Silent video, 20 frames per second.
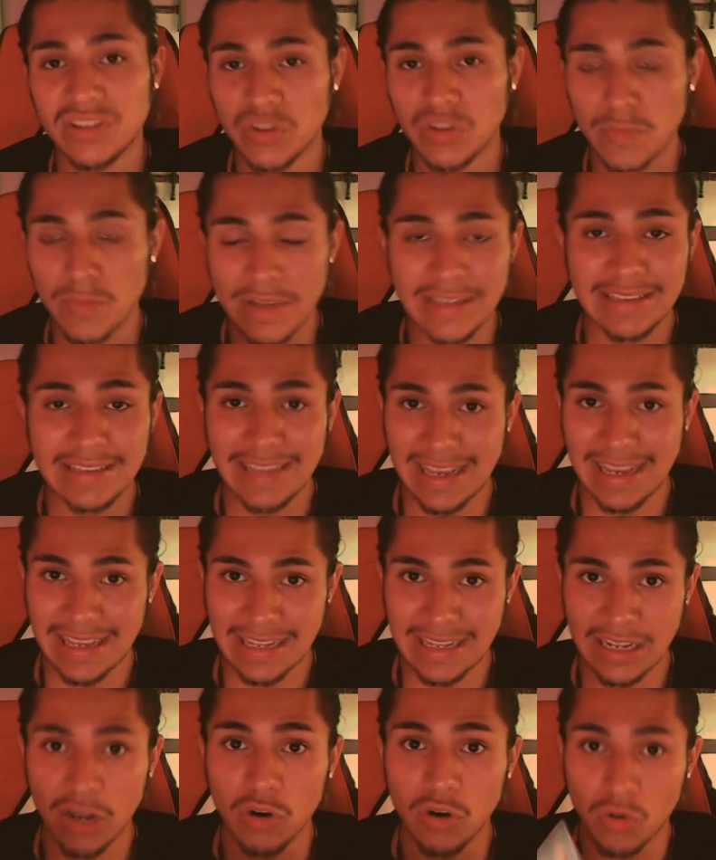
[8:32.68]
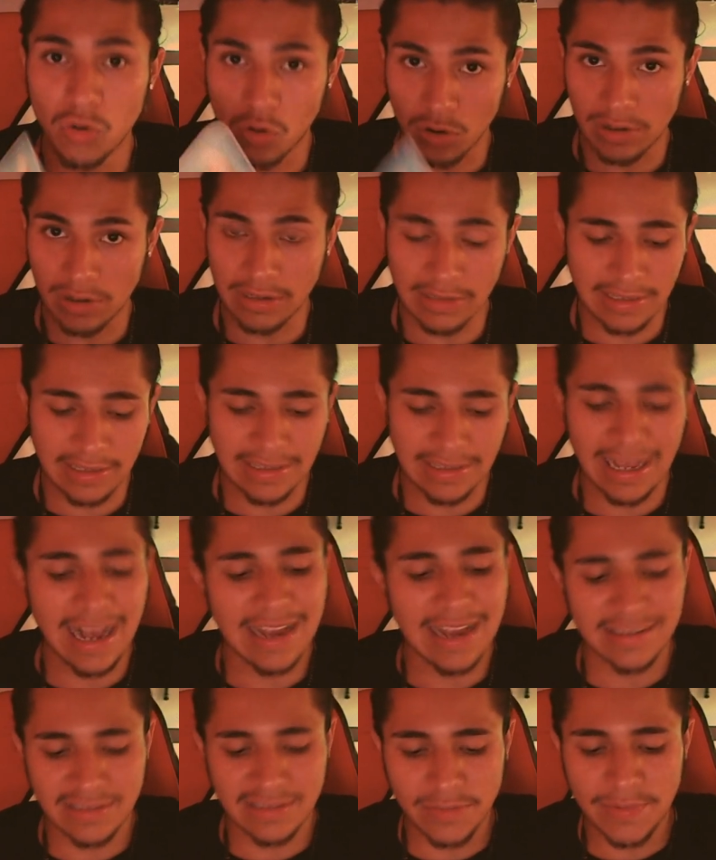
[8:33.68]
to be taken accordingly, that
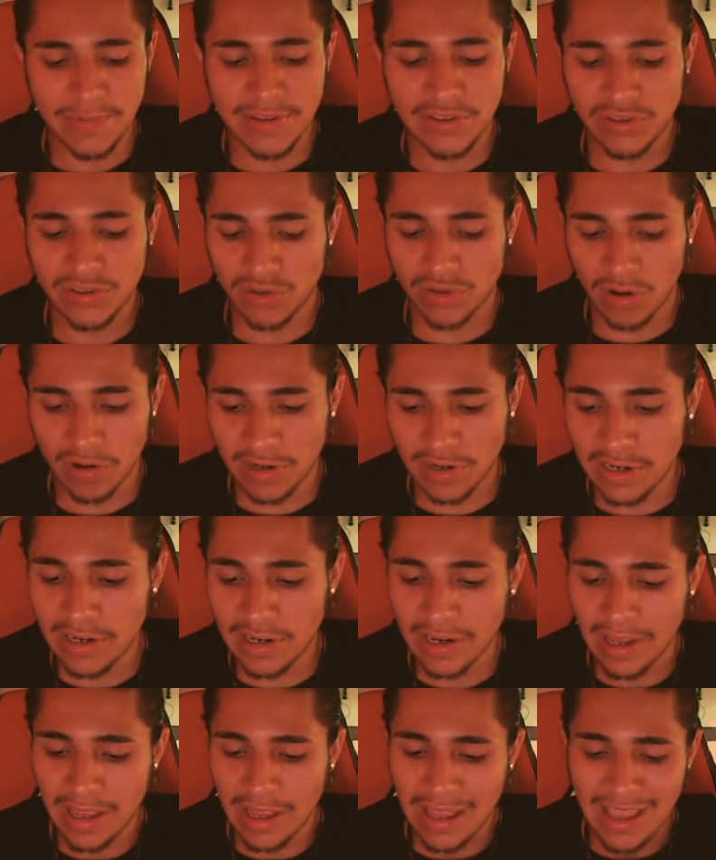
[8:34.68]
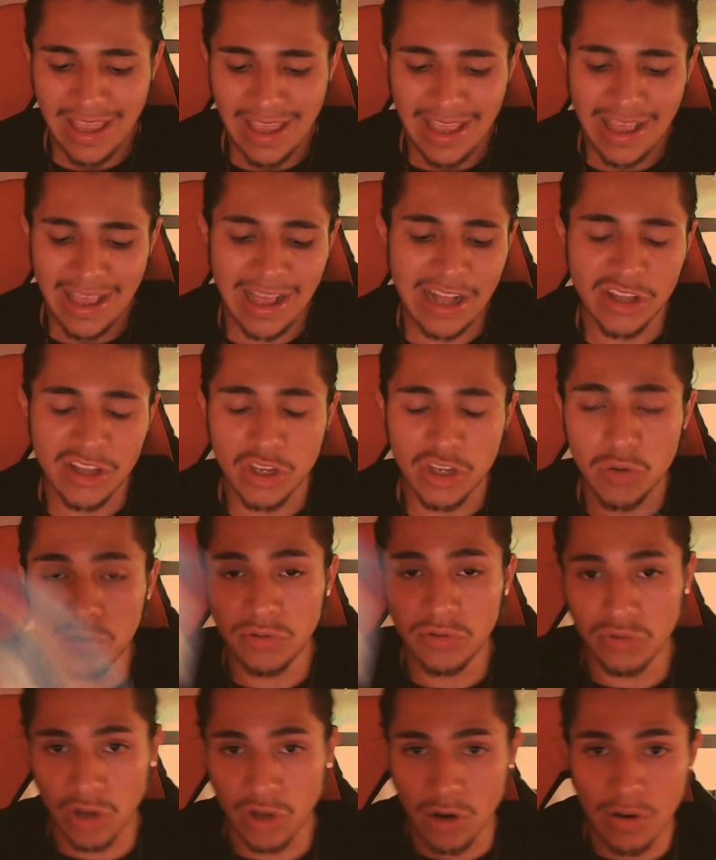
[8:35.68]
has to be started, and you
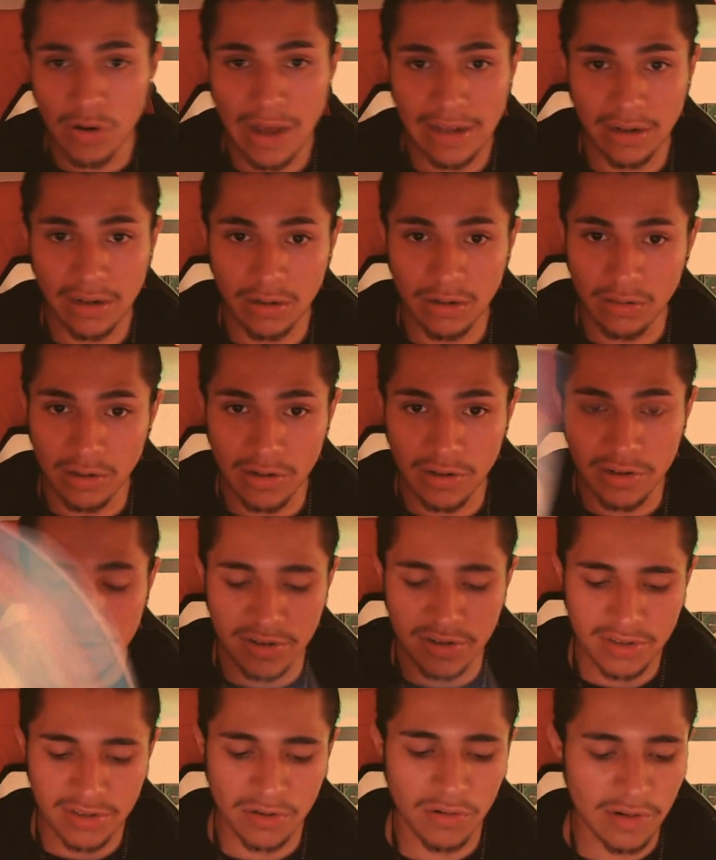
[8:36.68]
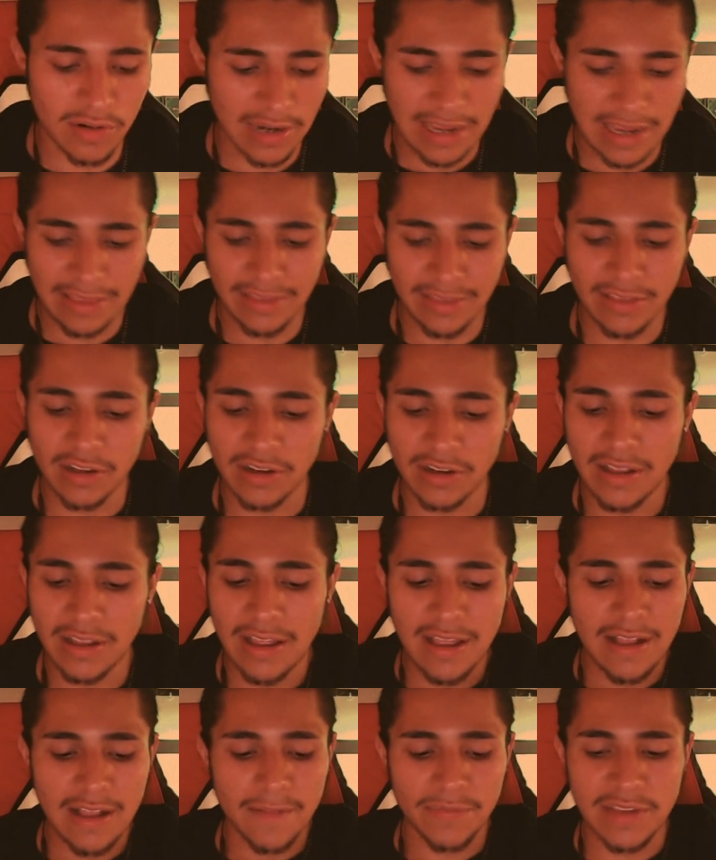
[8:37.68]
will know how to learn your sword. And look,
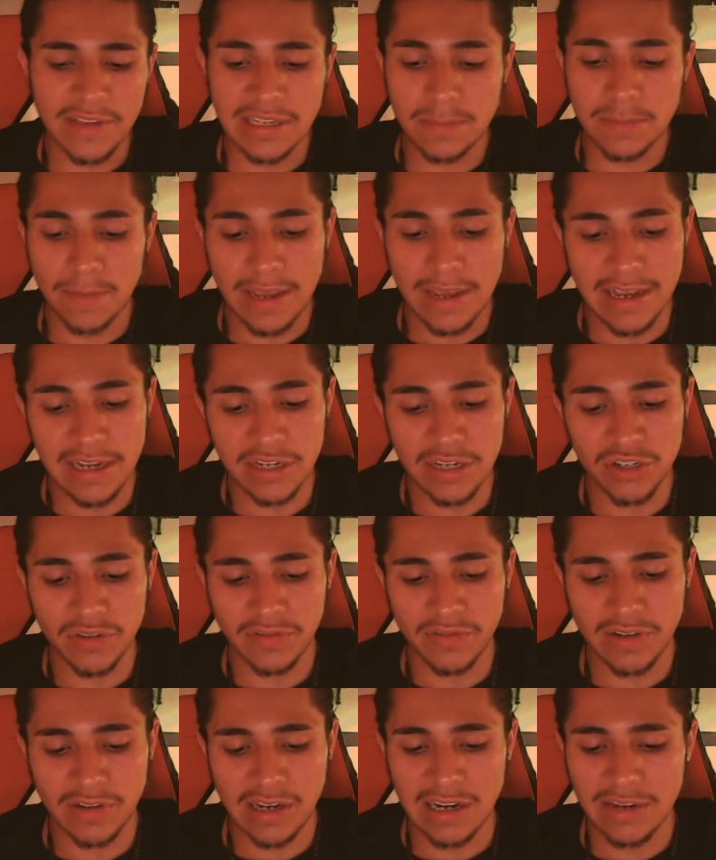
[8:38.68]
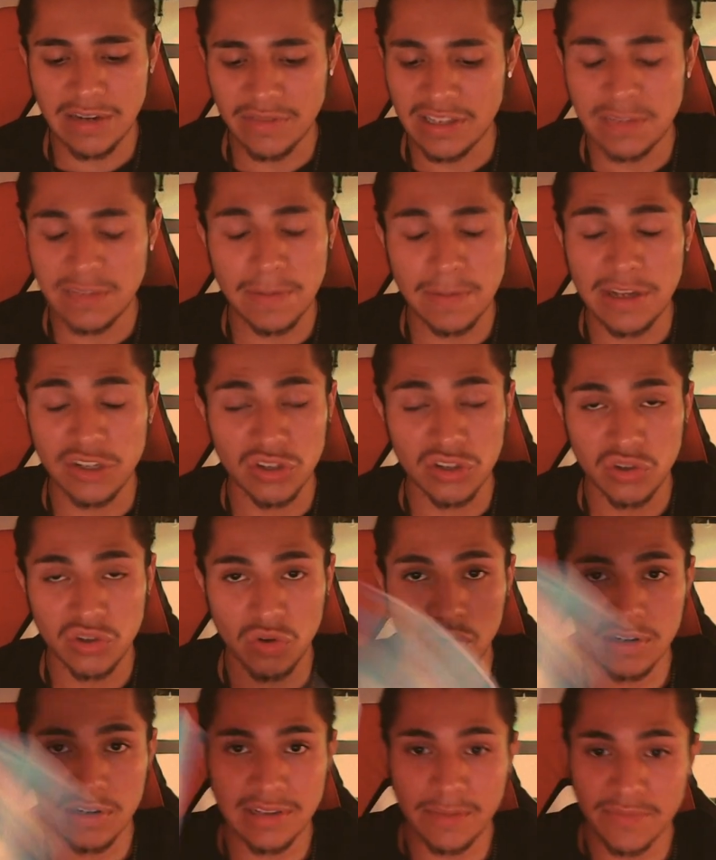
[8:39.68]
this page of
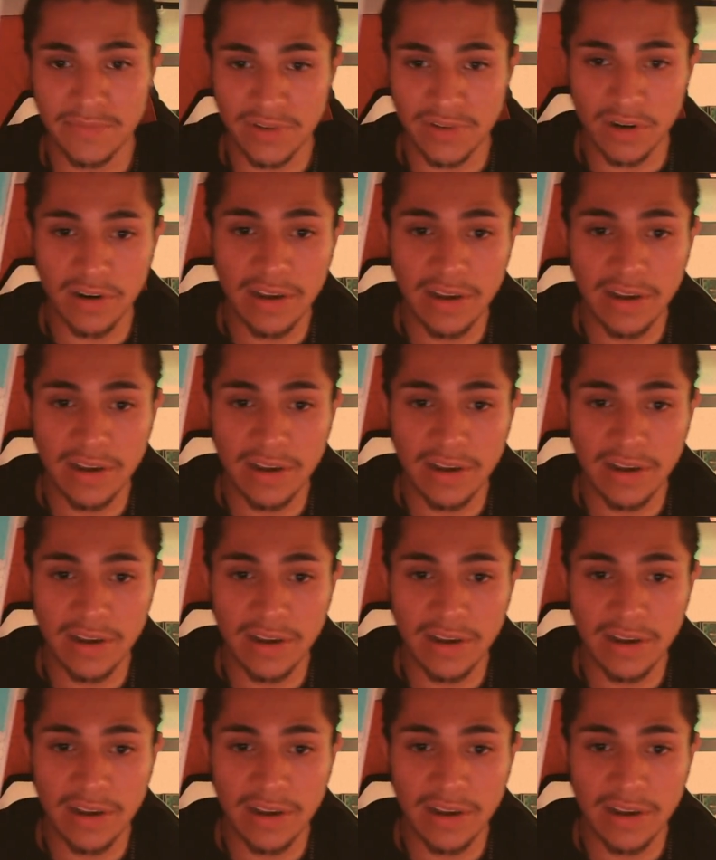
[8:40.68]
swords is